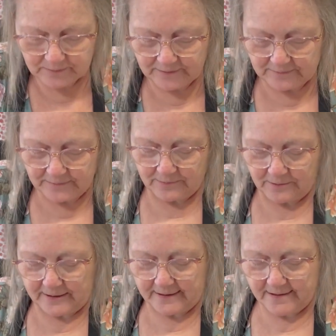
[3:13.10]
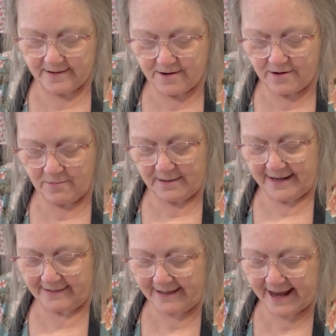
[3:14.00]
when we were in home ec
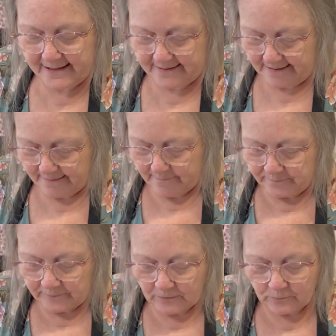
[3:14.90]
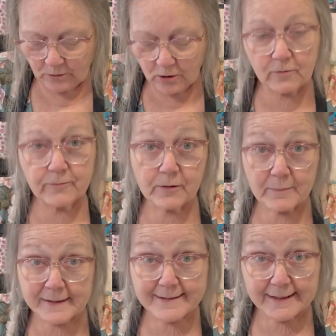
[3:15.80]
class, roll from
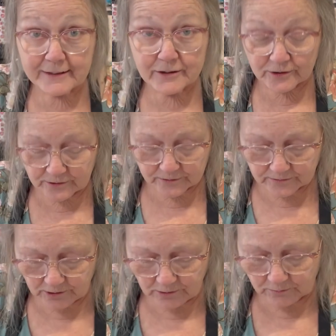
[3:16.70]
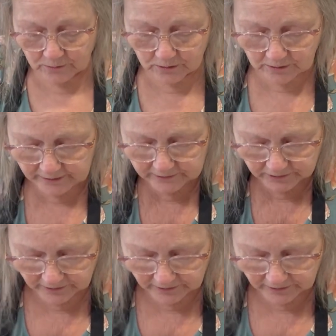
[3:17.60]
the center. Don't roll on your